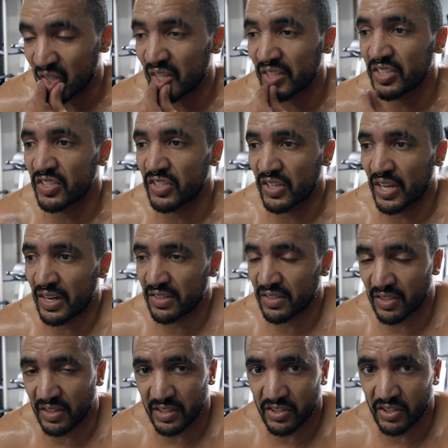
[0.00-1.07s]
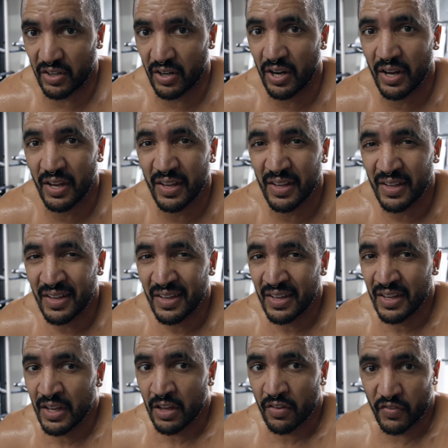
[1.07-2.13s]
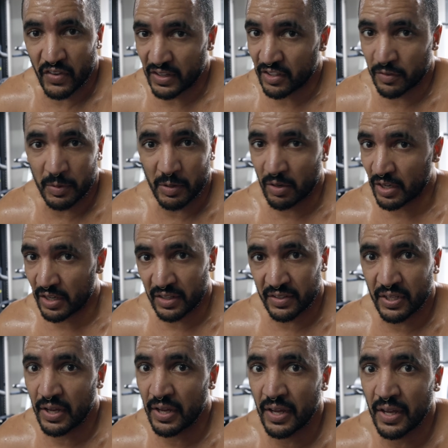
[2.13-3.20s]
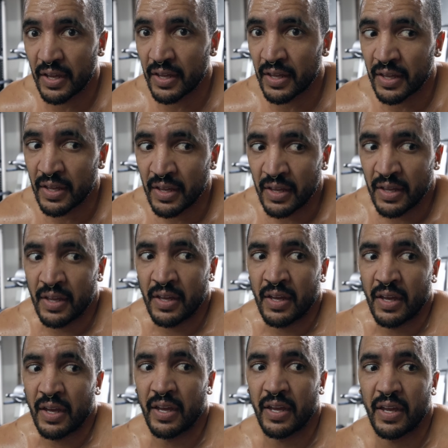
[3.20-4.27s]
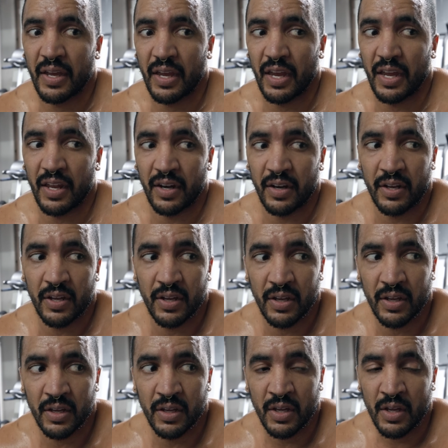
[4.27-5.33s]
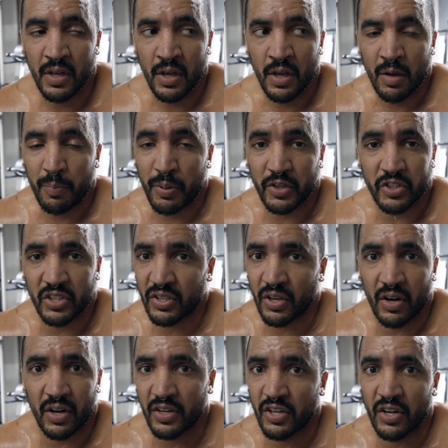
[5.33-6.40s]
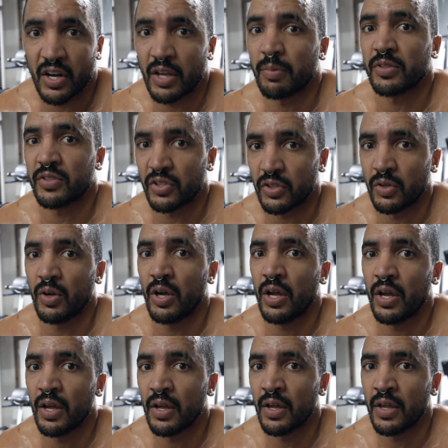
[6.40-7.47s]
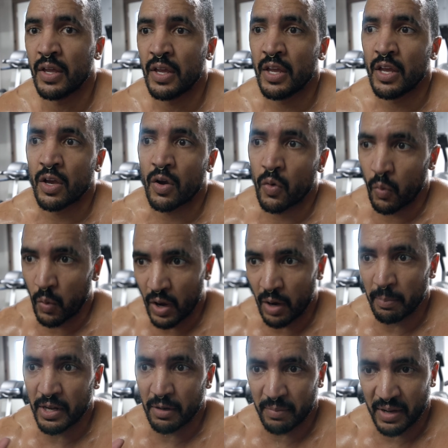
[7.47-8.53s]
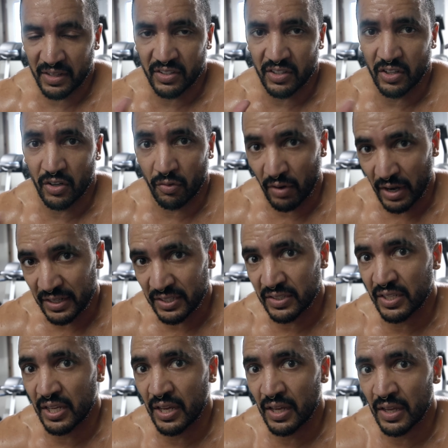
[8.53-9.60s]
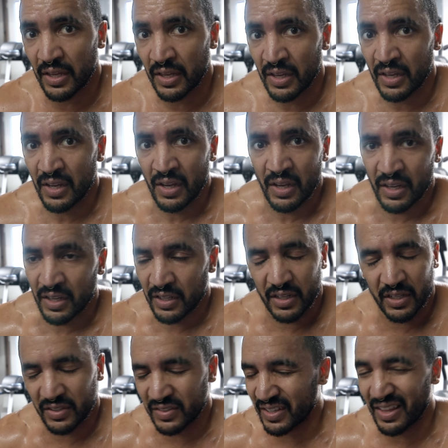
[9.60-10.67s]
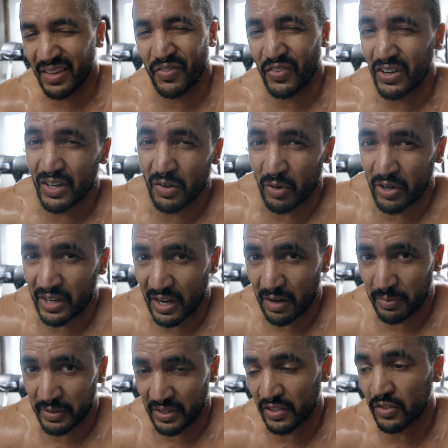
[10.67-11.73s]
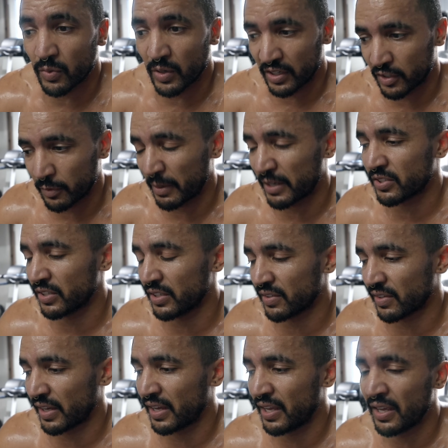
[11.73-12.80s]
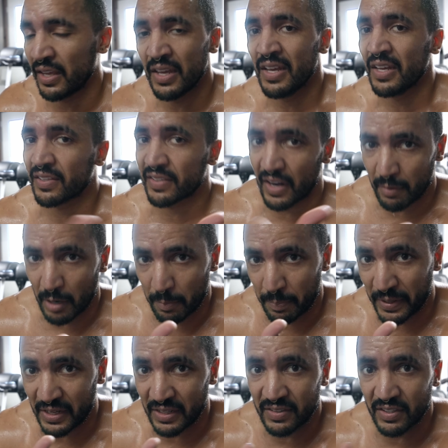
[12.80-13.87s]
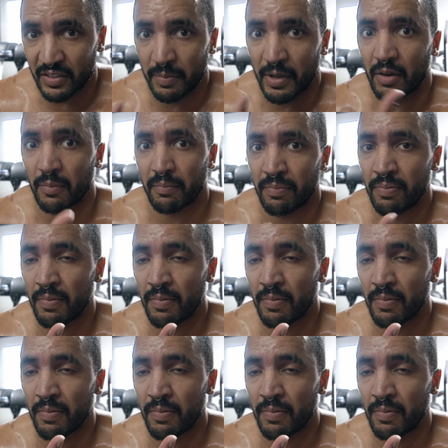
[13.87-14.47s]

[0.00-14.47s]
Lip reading: of those that you kind of just let your fitness be what it is, and push as hard as you're able to while minimizing your rest. I could say that for any workout, but this one especially is like, it's not about pace, it's about